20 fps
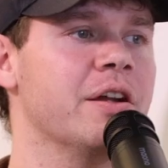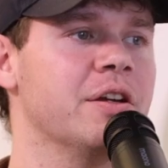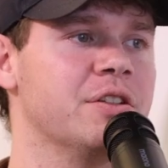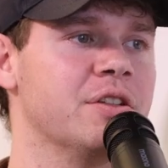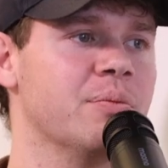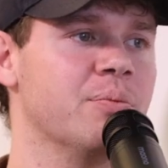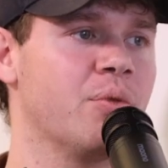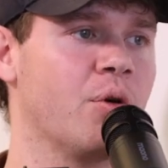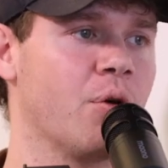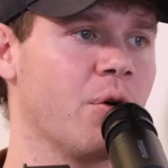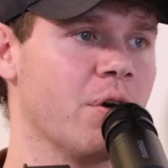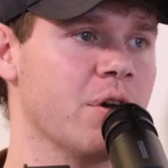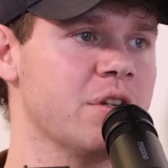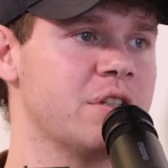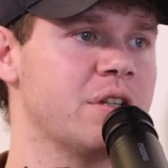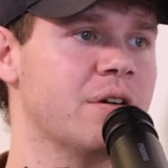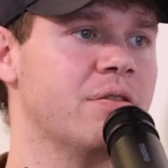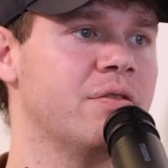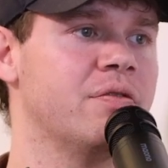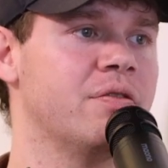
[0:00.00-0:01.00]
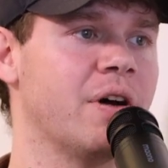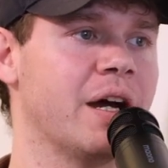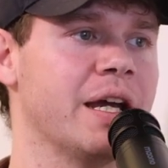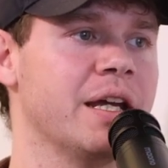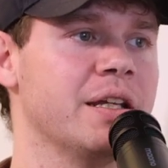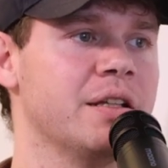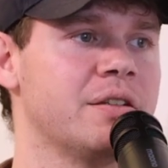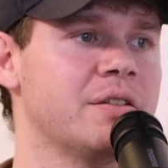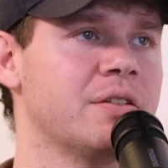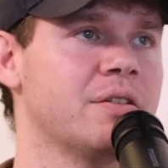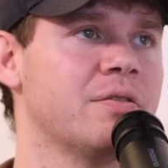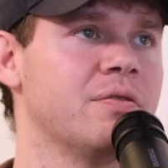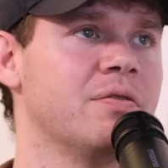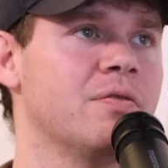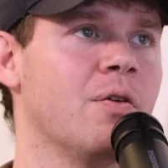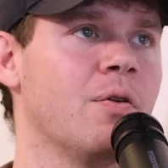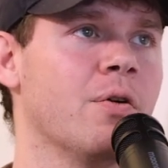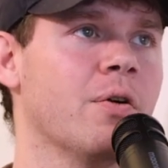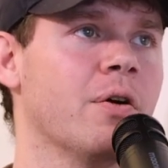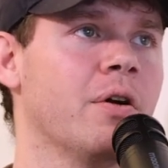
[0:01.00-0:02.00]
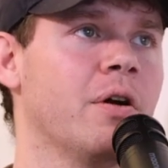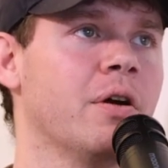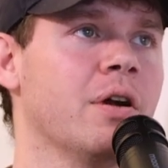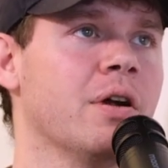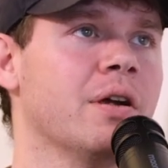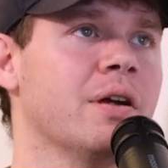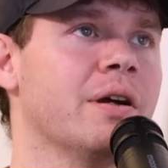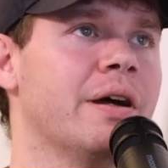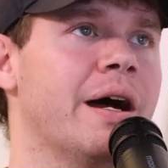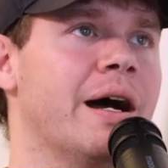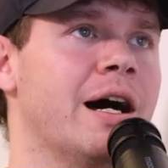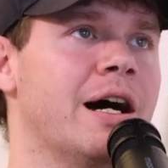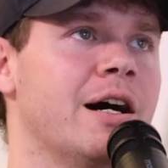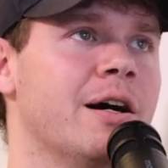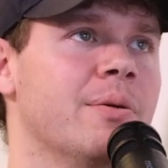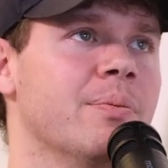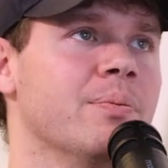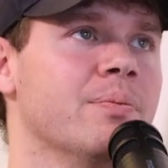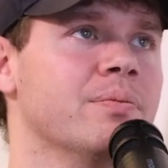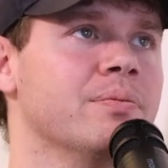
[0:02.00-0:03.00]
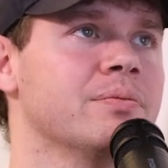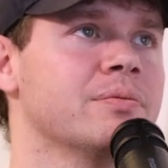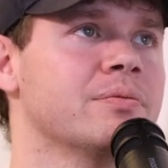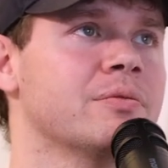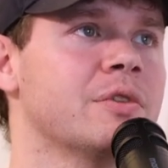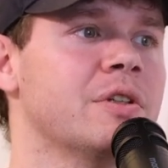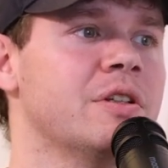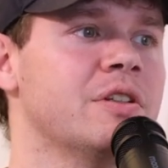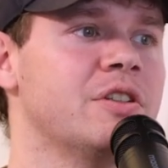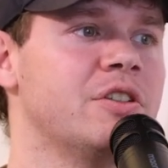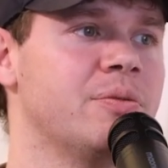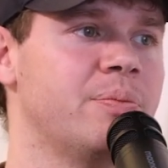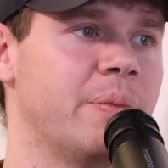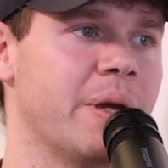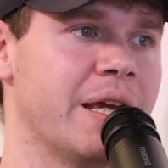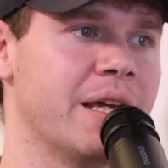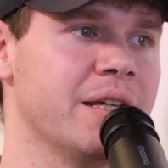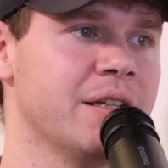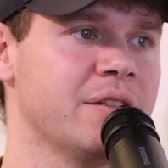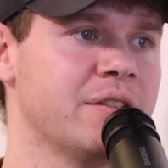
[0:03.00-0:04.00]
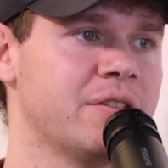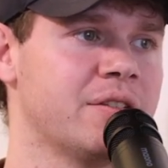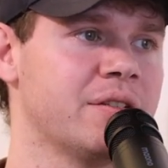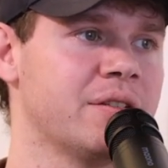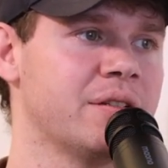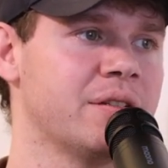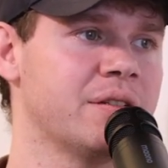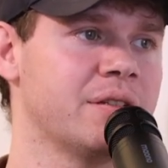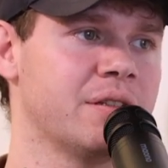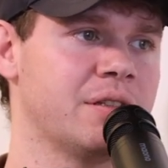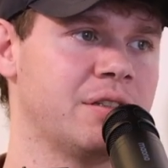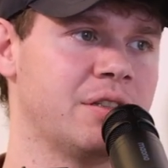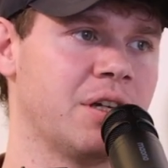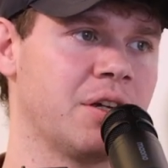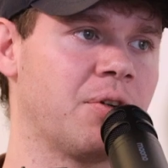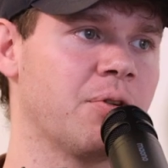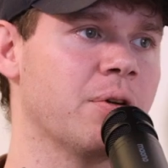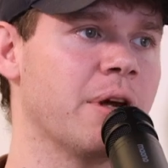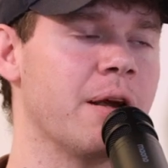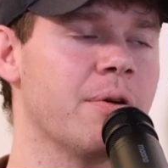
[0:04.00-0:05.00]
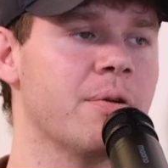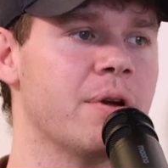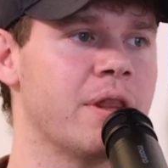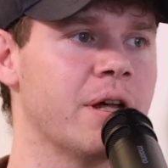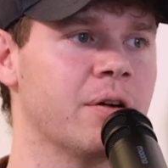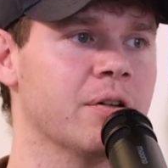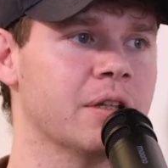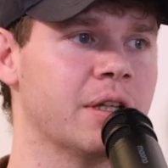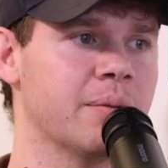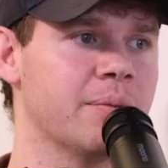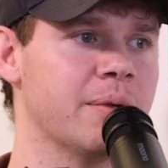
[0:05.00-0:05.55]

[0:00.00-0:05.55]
that it's important to fight for space to create without